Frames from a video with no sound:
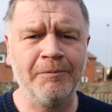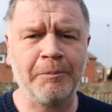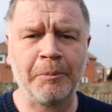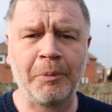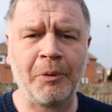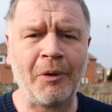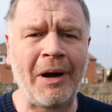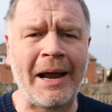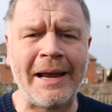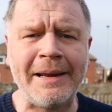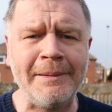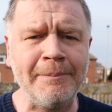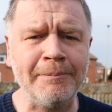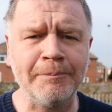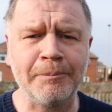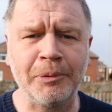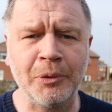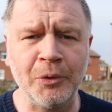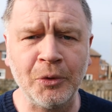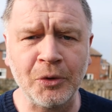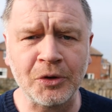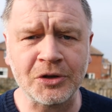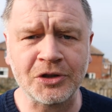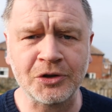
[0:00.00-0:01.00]
prime
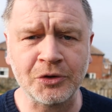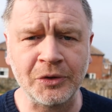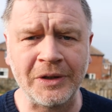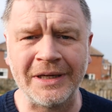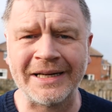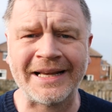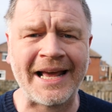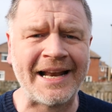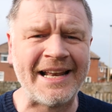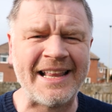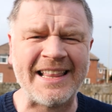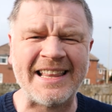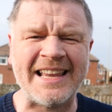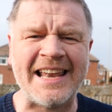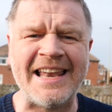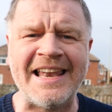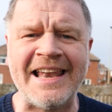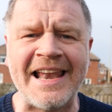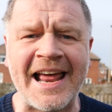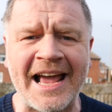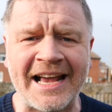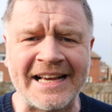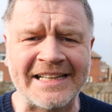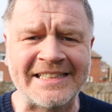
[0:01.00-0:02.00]
post, so you'll get it the
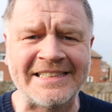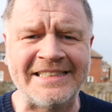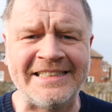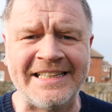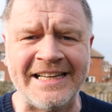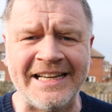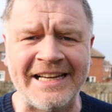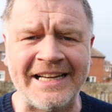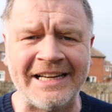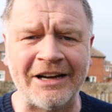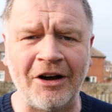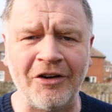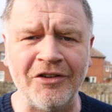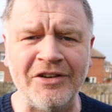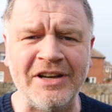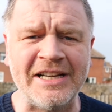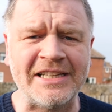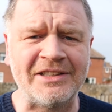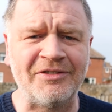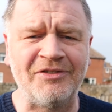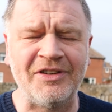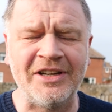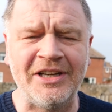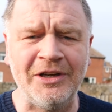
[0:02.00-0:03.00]
next day on
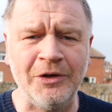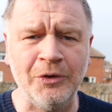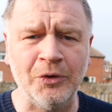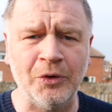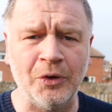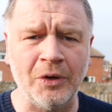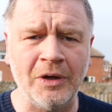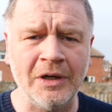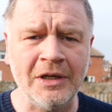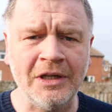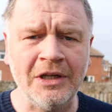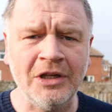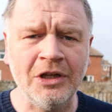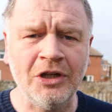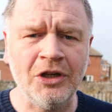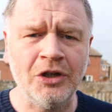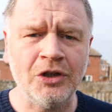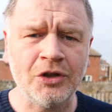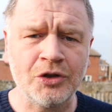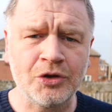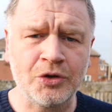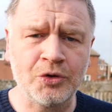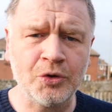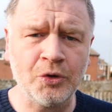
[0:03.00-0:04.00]
this video.
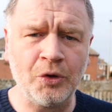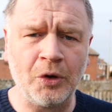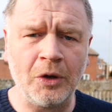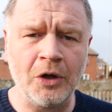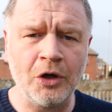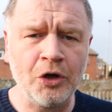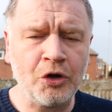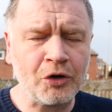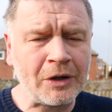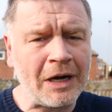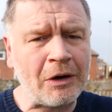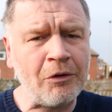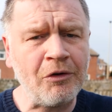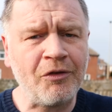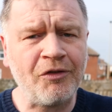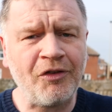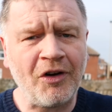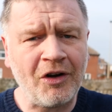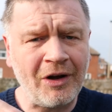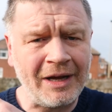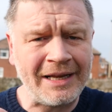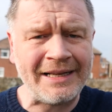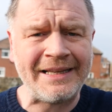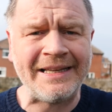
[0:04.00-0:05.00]
So look out
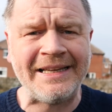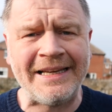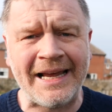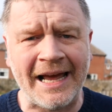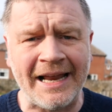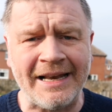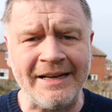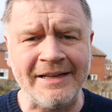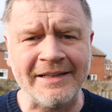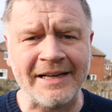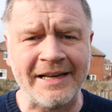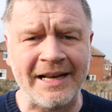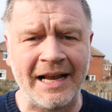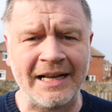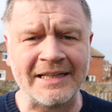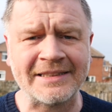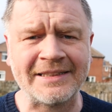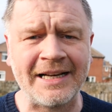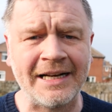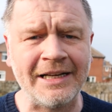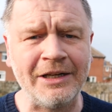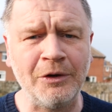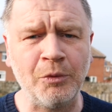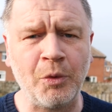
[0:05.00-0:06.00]
for at the end, and I'll
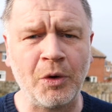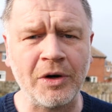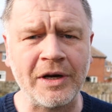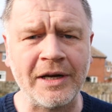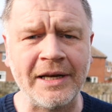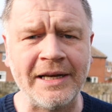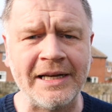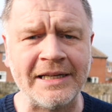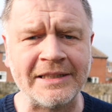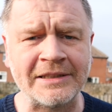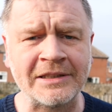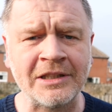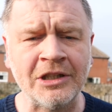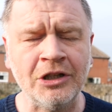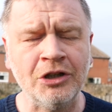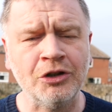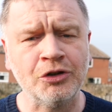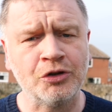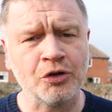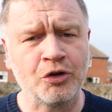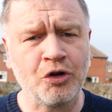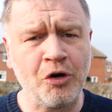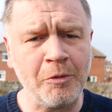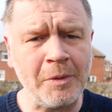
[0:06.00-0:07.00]
tell you what it is.
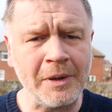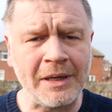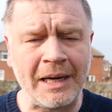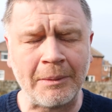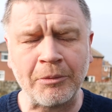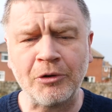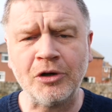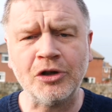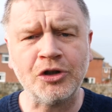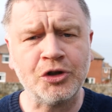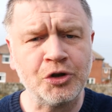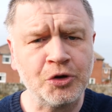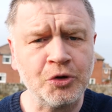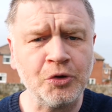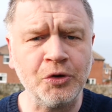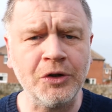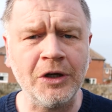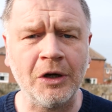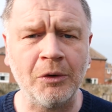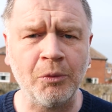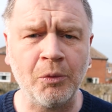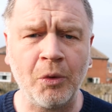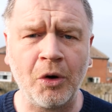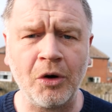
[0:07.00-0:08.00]
So come on, I'm going to show
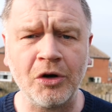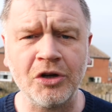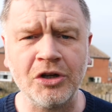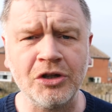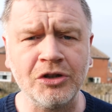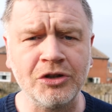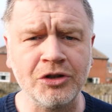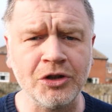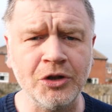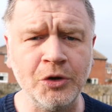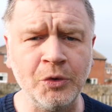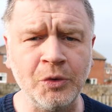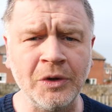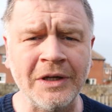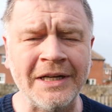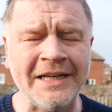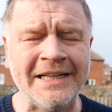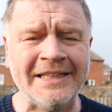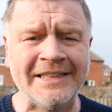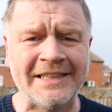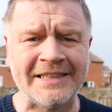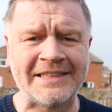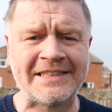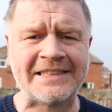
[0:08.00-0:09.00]
you what to do
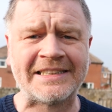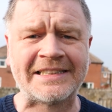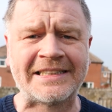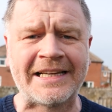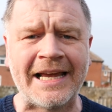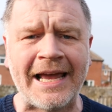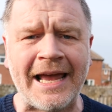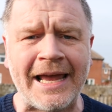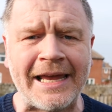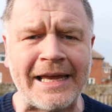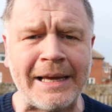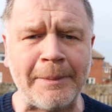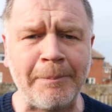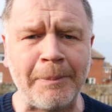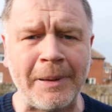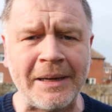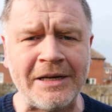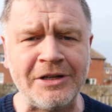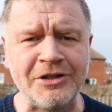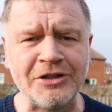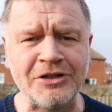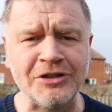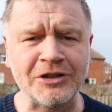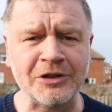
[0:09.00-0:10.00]
to scare your
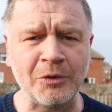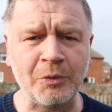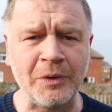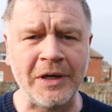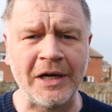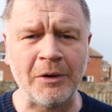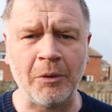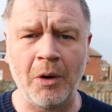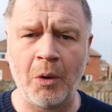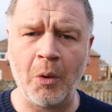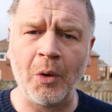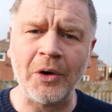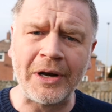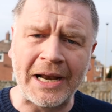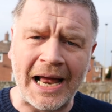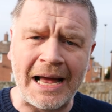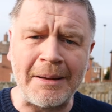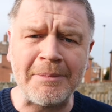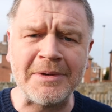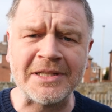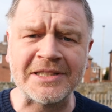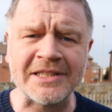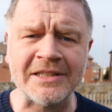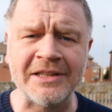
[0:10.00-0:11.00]
pigeons away. Well, what
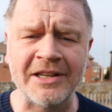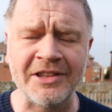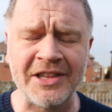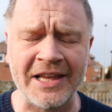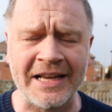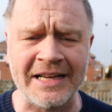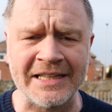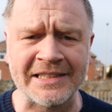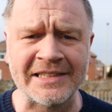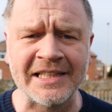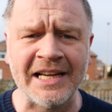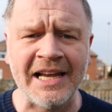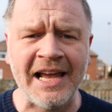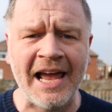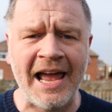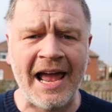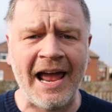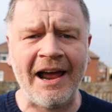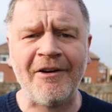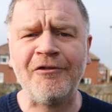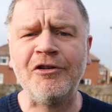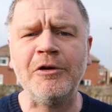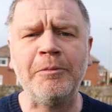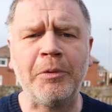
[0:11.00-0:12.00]
Amazon thinks,
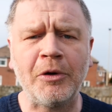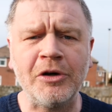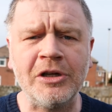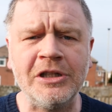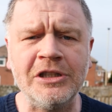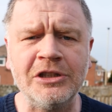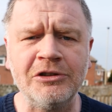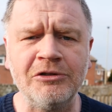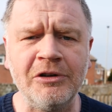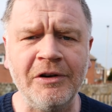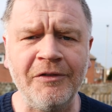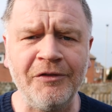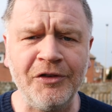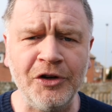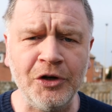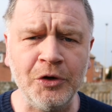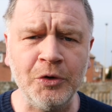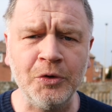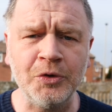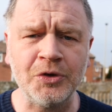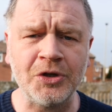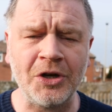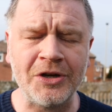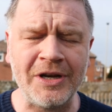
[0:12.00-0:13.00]
everybody's
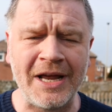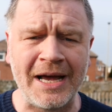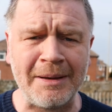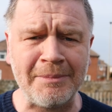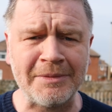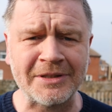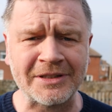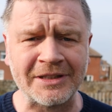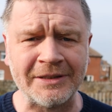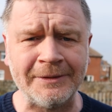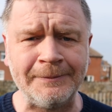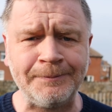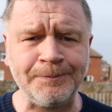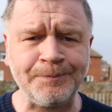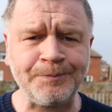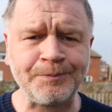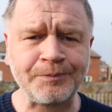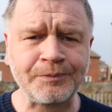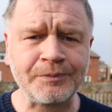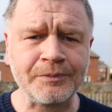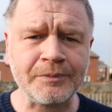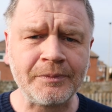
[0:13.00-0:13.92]
reviews on Amazon,